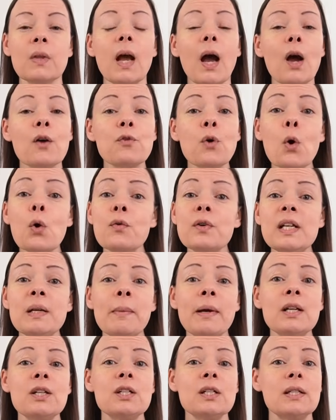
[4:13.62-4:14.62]
I've already
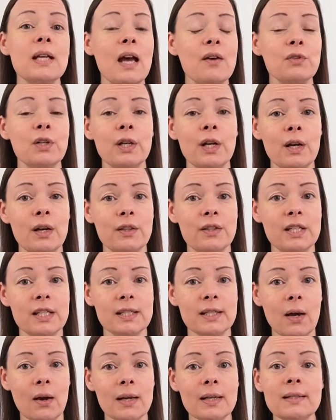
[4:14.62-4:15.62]
mentioned Heaven and Earth
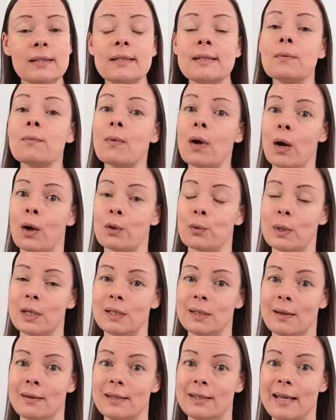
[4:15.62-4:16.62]
Designs, otherwise
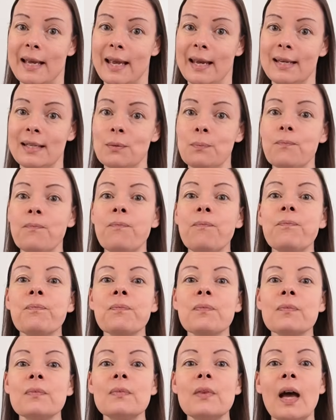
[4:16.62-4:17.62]
known as HAED,
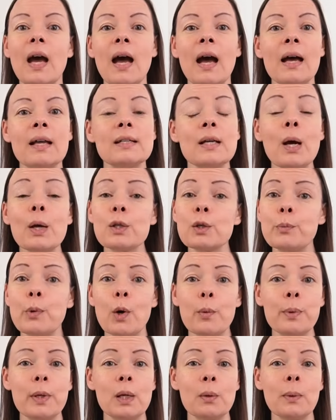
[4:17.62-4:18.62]
and other
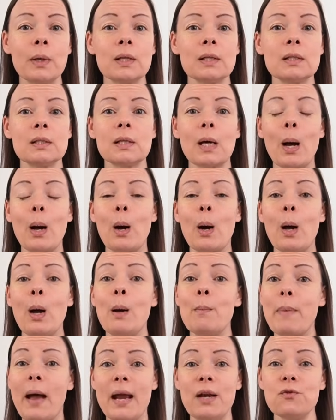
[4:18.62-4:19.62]
popular ones are
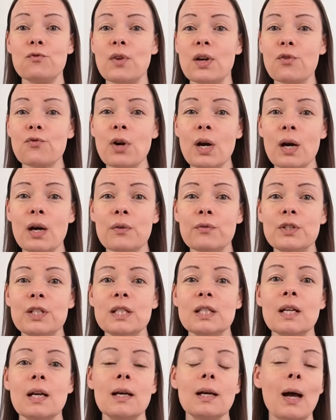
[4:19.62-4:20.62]
Paine Free
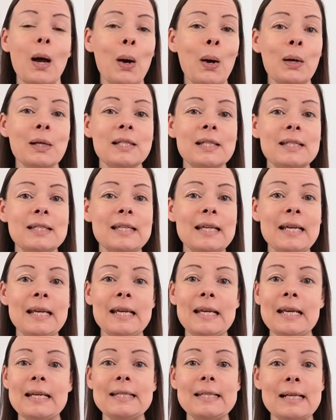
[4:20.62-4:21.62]
Crafts,
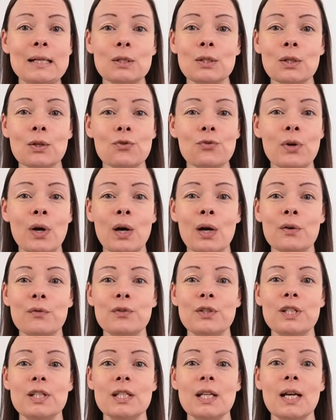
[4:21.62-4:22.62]
Artecy, Tilton
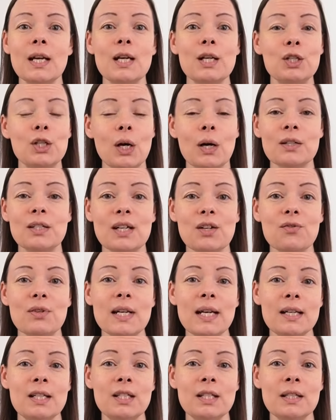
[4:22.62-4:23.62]
Crafts, Charting
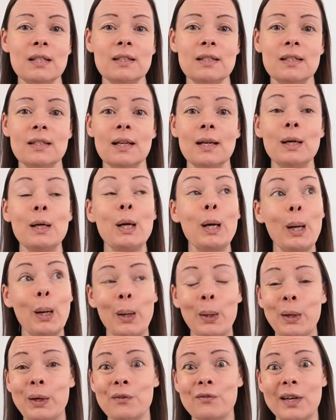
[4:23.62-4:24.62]
Creations,
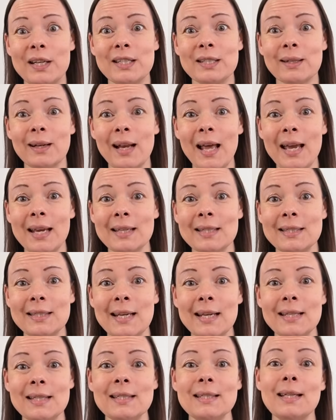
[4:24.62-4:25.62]
Unconventional
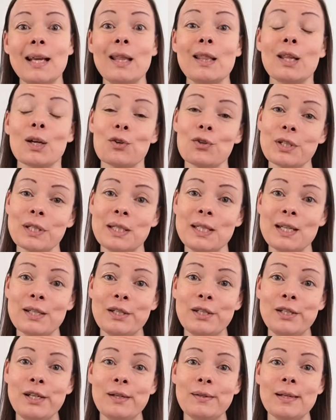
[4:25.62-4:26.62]
X-Stitch, the Cross Stitch
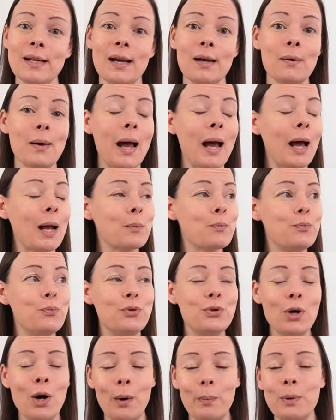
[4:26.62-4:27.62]
Studio, and
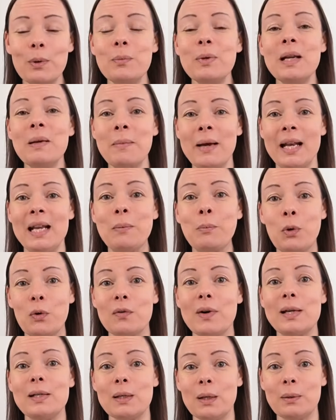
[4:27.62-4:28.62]
probably many
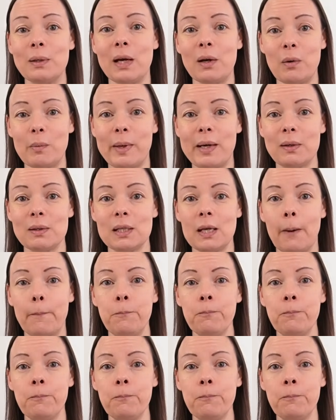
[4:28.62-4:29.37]
more I don't know about.